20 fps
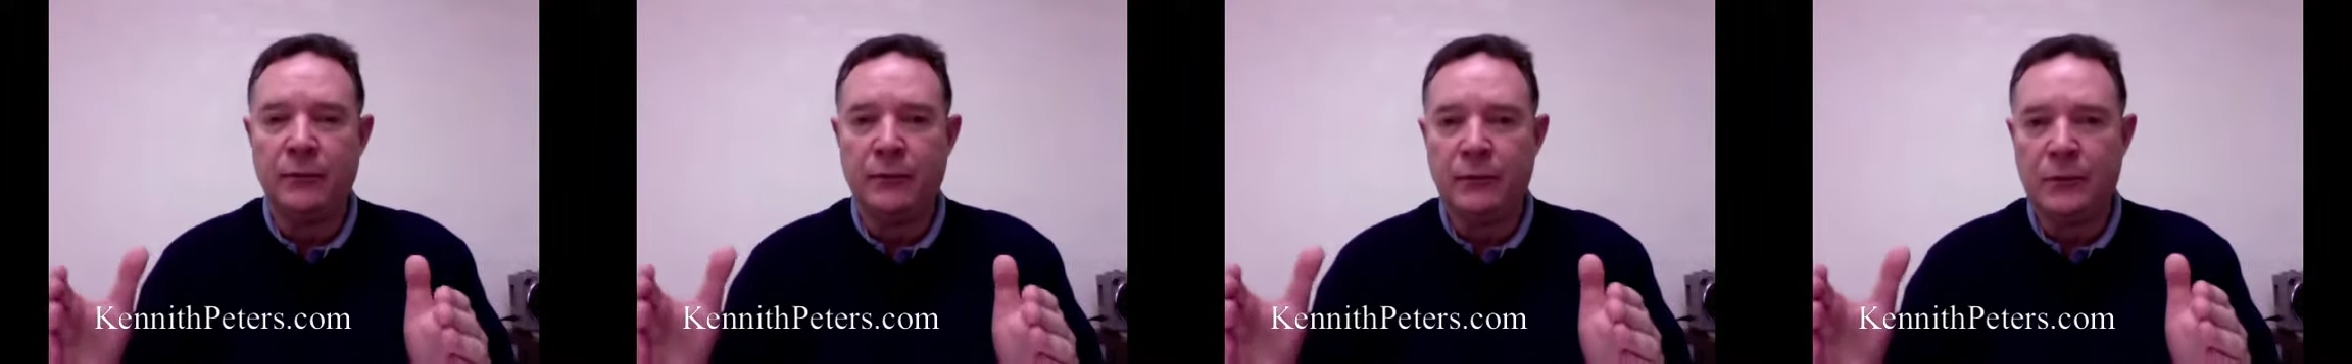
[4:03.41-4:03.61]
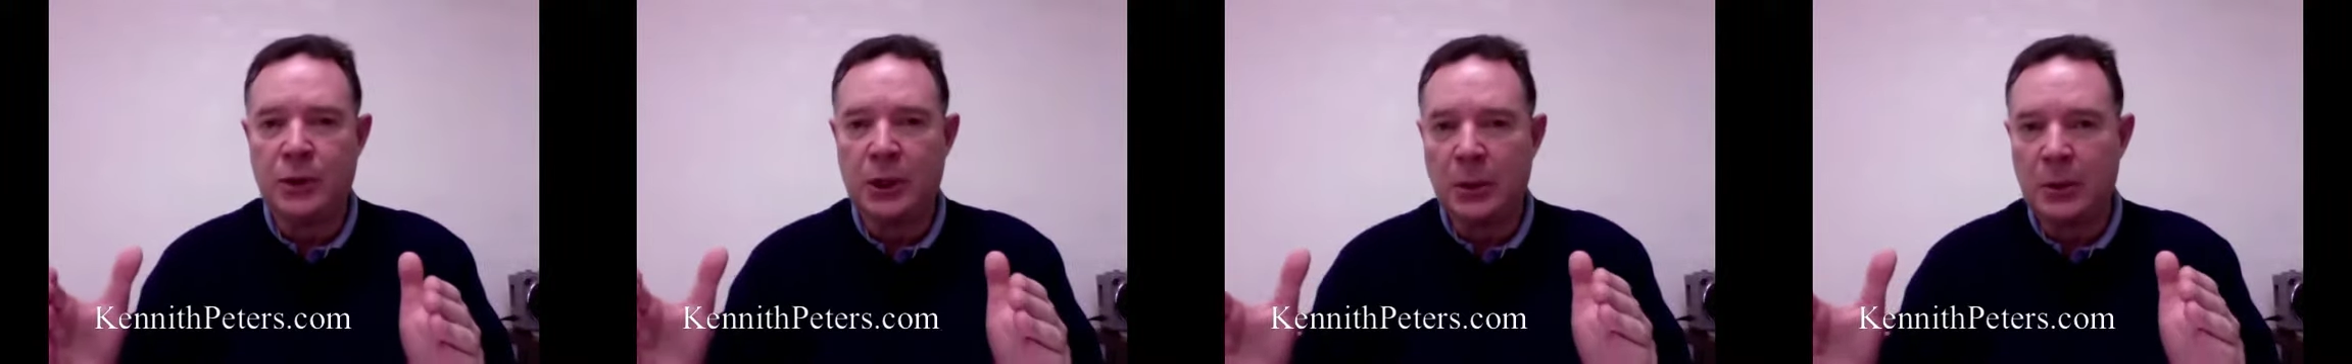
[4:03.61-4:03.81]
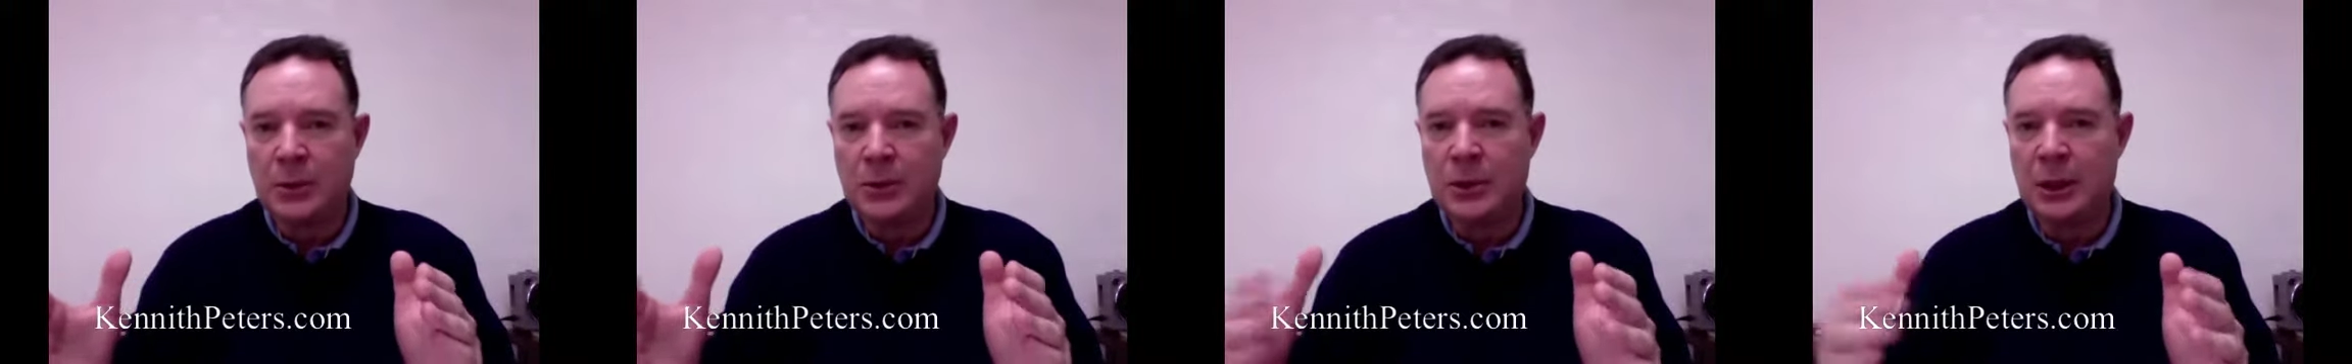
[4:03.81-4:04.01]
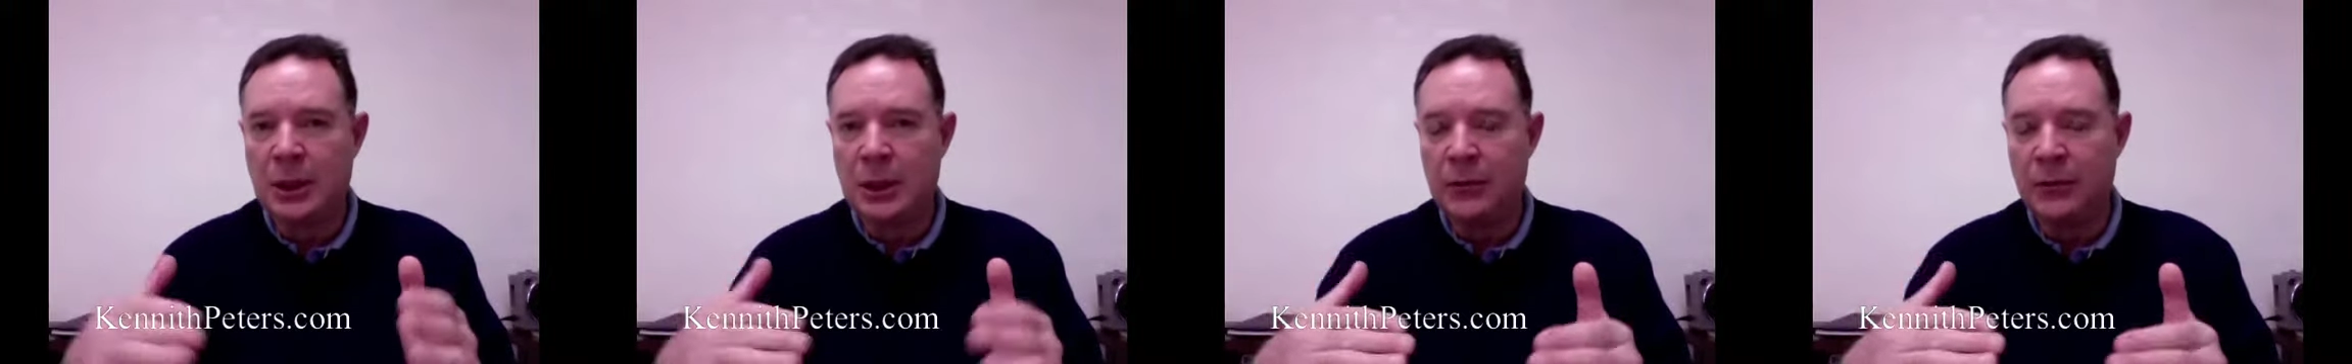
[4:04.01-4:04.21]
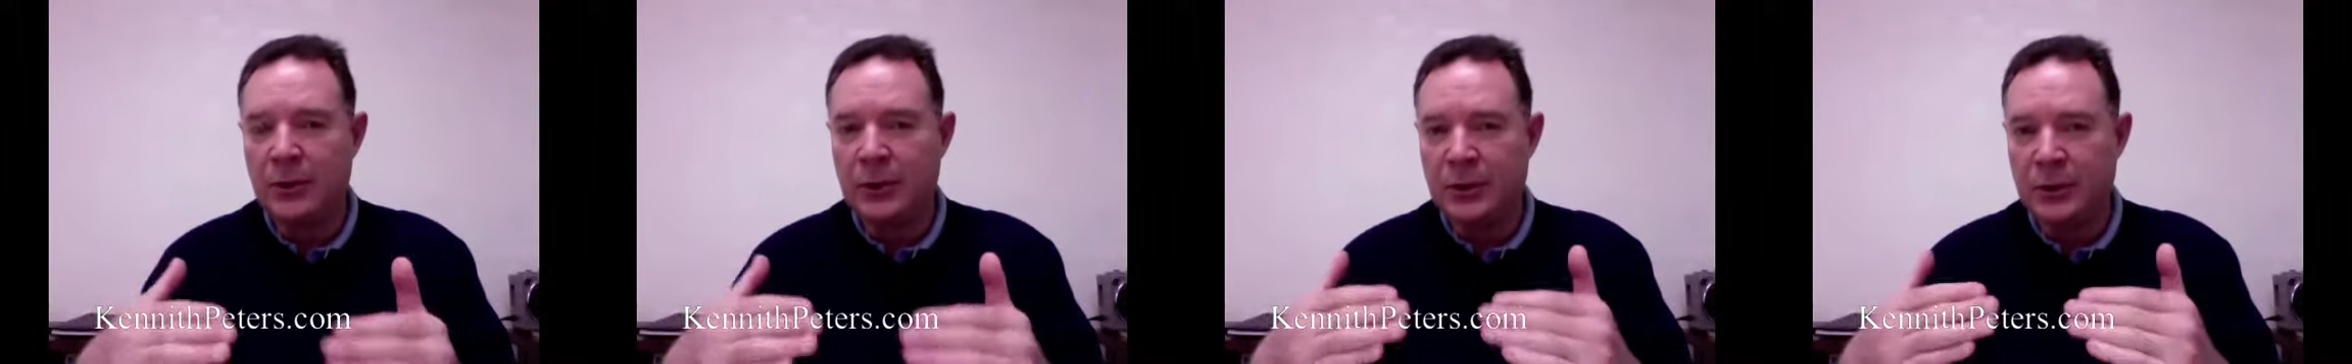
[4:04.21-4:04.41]
shall we say,
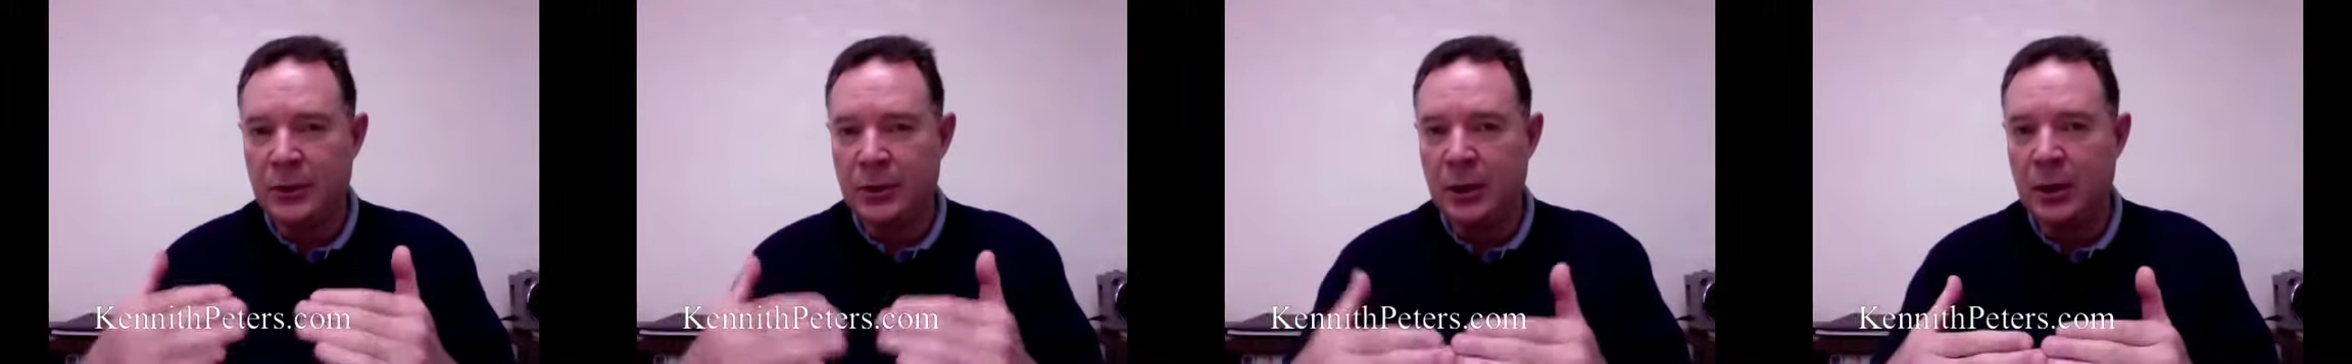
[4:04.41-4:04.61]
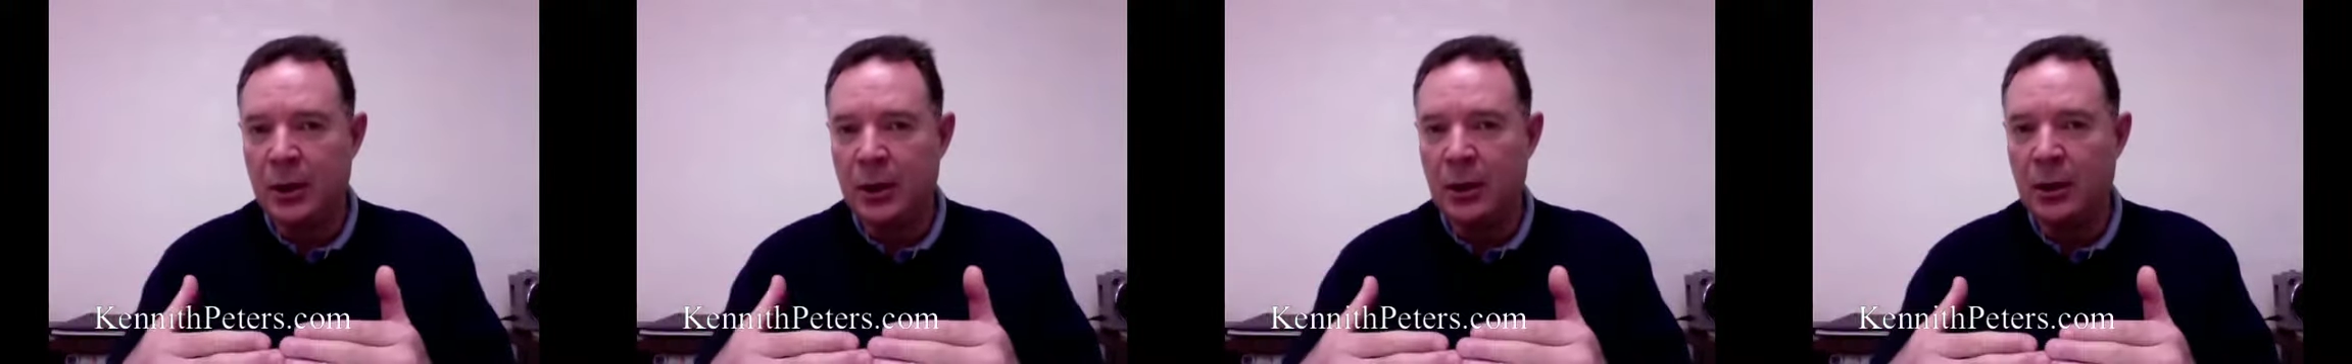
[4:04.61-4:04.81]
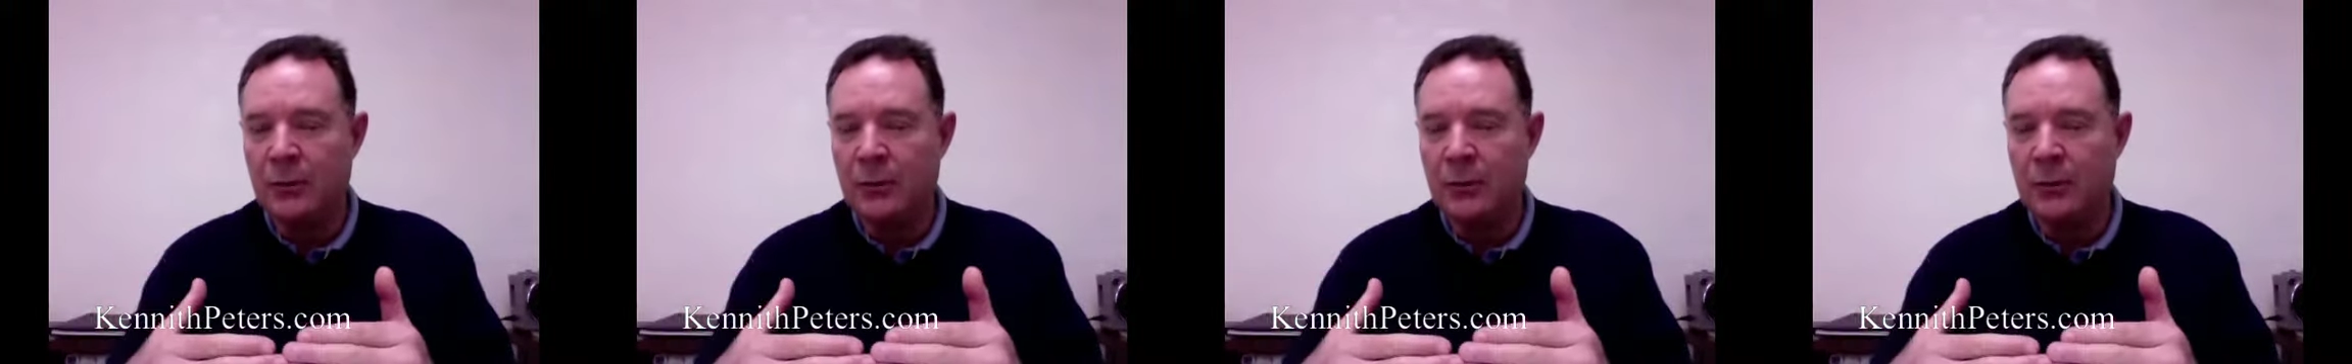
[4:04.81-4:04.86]
if it's there,